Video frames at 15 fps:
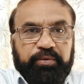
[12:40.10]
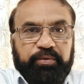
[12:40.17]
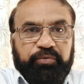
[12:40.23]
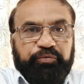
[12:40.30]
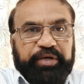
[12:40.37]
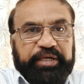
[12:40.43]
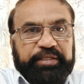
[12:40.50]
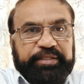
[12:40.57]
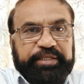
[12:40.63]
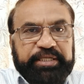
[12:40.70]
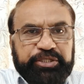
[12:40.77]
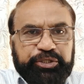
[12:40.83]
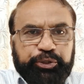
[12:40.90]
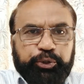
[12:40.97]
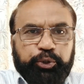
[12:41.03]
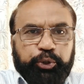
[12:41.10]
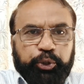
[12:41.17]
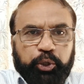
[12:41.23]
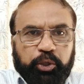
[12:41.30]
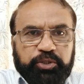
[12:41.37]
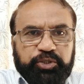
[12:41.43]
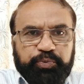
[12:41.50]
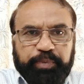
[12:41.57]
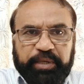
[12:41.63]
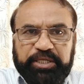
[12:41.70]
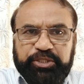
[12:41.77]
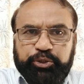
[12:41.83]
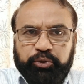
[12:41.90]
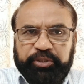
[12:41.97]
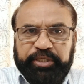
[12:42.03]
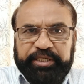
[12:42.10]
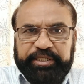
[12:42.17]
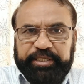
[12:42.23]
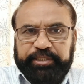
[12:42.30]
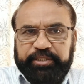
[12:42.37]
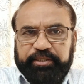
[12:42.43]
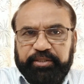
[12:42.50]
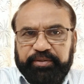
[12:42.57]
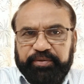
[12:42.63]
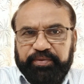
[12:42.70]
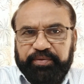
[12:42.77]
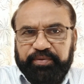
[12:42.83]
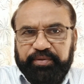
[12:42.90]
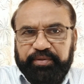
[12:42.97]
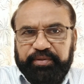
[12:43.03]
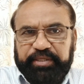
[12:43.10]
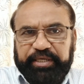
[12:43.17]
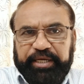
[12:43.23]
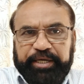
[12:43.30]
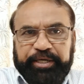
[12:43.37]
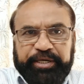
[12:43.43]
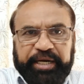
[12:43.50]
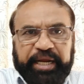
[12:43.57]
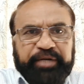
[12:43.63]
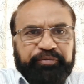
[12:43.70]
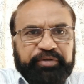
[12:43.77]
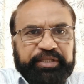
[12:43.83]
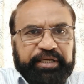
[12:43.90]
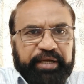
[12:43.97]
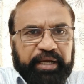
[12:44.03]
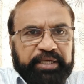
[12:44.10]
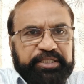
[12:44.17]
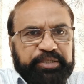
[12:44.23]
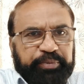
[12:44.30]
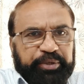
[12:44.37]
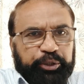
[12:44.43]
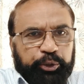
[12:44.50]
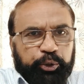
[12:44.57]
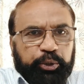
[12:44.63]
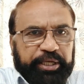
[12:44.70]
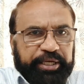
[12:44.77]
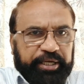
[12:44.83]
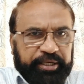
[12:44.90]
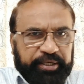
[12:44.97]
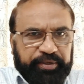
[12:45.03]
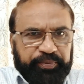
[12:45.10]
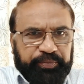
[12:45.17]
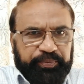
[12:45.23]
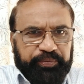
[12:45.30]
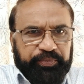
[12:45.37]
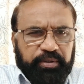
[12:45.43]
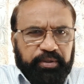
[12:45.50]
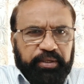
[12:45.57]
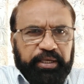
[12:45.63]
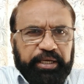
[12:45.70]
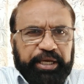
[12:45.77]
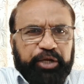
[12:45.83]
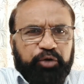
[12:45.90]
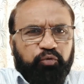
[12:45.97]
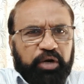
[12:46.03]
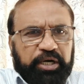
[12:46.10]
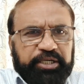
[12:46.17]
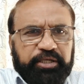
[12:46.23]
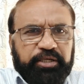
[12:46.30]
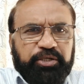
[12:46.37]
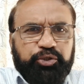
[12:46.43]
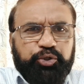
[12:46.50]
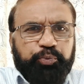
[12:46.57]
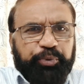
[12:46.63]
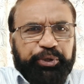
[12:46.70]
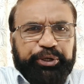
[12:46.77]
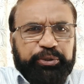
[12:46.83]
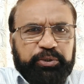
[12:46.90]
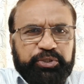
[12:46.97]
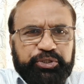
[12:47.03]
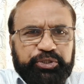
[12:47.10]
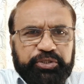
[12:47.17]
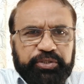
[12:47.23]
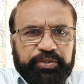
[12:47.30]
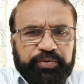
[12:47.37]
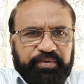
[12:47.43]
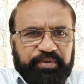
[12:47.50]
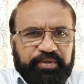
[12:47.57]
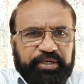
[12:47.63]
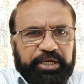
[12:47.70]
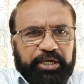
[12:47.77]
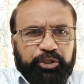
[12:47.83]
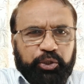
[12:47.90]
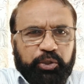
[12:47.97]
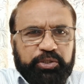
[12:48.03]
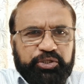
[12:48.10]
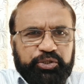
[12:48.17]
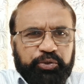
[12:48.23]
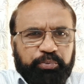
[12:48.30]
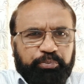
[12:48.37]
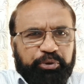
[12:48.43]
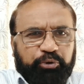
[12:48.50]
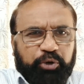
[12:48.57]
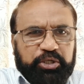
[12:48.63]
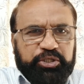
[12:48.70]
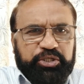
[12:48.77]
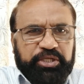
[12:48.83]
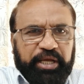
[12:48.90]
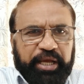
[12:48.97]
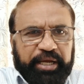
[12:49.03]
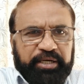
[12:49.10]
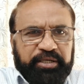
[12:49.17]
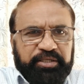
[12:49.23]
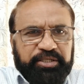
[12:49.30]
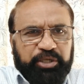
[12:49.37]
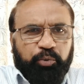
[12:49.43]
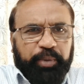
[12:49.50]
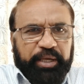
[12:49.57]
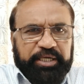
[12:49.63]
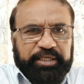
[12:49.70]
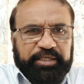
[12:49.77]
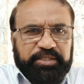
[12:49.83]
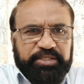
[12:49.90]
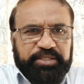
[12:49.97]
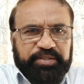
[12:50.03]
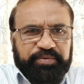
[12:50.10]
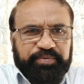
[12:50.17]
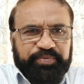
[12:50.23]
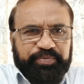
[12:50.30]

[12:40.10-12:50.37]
When these neutrinos pass through the detector, they interact with the atomic nuclei in water to produce electrons, muons, and tau particles.